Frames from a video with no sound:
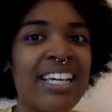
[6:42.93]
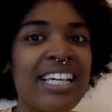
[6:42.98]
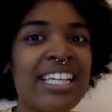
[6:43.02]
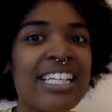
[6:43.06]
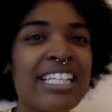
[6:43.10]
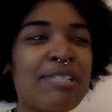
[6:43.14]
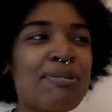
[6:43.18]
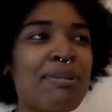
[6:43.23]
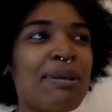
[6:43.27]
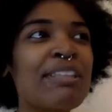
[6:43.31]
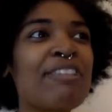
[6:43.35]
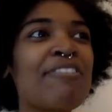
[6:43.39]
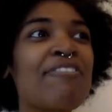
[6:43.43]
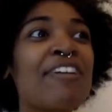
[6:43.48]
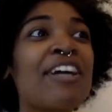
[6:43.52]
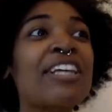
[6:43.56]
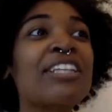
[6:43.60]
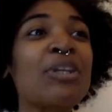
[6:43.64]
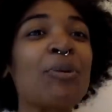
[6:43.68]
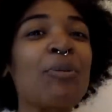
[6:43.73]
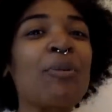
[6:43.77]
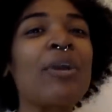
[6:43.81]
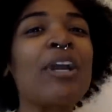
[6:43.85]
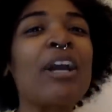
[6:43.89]
despite the
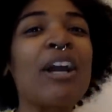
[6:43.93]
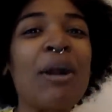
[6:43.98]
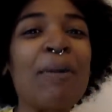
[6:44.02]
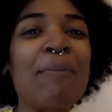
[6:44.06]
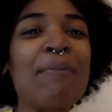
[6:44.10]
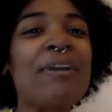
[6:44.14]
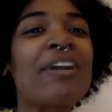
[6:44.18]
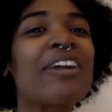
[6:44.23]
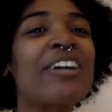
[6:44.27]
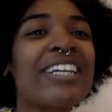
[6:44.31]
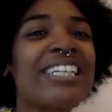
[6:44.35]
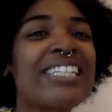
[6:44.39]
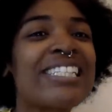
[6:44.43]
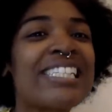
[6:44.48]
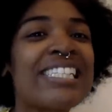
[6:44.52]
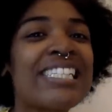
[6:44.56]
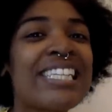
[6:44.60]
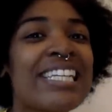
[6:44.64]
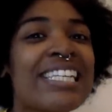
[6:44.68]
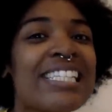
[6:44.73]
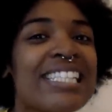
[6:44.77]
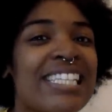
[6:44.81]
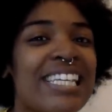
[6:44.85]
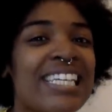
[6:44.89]
fact that we are american
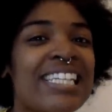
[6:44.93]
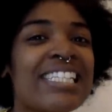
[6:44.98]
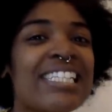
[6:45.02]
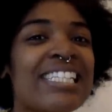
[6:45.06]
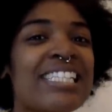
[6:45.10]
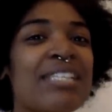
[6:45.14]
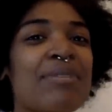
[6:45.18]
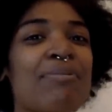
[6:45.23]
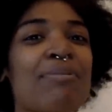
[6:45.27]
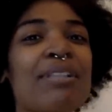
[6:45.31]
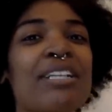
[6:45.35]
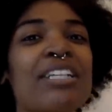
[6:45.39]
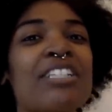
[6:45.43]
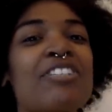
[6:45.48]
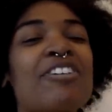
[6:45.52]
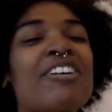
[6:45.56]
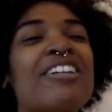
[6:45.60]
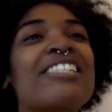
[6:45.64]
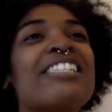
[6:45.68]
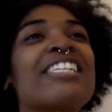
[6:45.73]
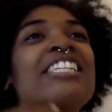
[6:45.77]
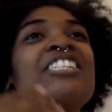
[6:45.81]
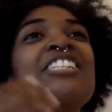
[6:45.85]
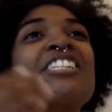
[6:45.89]
citizens the
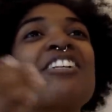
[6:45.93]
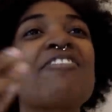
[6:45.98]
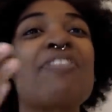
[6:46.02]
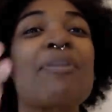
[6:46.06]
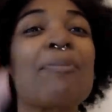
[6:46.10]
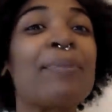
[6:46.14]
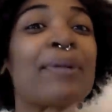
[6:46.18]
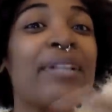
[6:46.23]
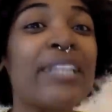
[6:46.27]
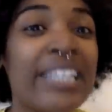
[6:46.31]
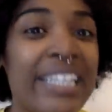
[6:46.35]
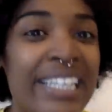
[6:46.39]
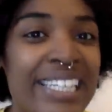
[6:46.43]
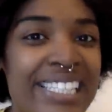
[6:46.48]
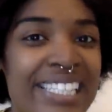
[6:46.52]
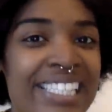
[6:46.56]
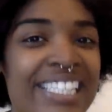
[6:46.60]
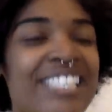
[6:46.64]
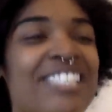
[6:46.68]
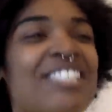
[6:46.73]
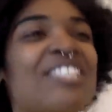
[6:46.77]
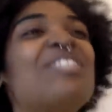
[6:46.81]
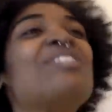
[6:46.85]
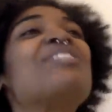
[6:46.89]
militarization of the police
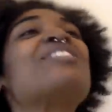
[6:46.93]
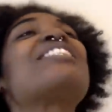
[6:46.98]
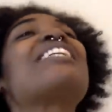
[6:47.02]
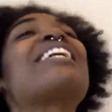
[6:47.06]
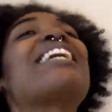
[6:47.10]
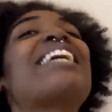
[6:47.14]
is used